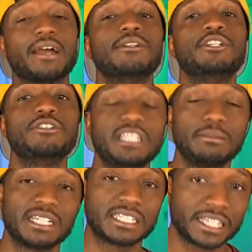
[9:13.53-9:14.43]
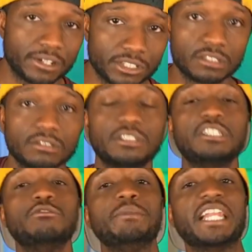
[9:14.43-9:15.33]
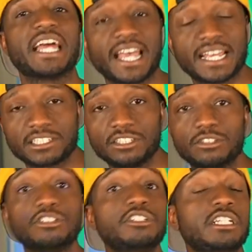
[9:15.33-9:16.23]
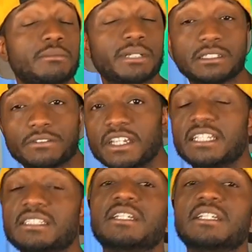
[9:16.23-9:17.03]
Do you need me to tell you? Do you need me to ask you? Do you need a place to vent?